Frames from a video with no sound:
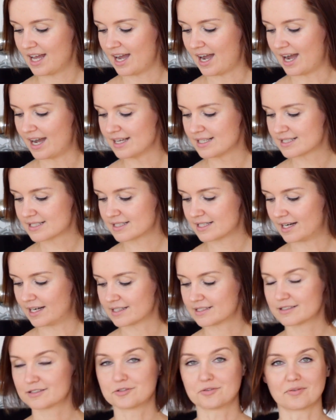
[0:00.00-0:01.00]
I
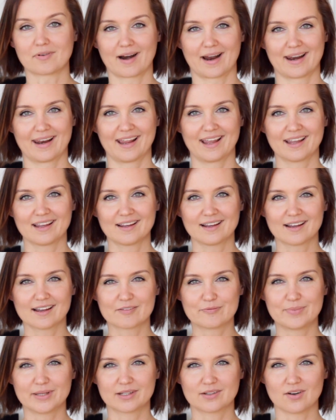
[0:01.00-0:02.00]
started
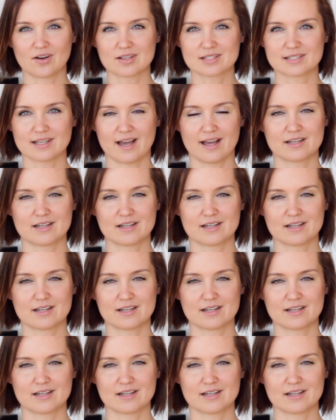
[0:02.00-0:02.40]
running because